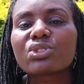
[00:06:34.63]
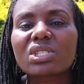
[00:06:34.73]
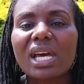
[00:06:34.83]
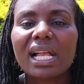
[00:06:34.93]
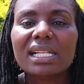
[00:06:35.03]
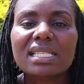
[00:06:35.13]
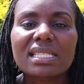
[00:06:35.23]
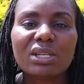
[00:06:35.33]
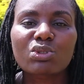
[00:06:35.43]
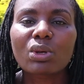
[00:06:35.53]
child
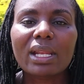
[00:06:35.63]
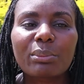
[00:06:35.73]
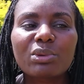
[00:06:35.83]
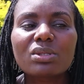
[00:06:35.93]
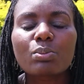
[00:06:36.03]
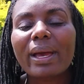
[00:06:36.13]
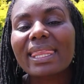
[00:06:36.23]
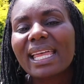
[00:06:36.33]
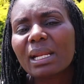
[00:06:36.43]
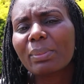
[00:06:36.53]
sexual abuse by
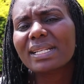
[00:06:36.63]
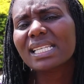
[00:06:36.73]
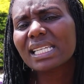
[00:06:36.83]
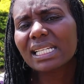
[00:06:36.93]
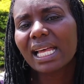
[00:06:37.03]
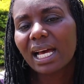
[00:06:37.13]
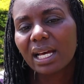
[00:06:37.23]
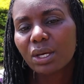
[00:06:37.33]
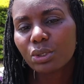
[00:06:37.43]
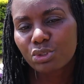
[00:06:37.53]
that particular
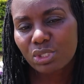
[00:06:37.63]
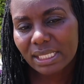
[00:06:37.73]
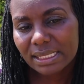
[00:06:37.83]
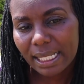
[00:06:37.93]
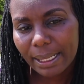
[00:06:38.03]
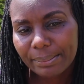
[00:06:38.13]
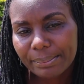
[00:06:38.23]
gender.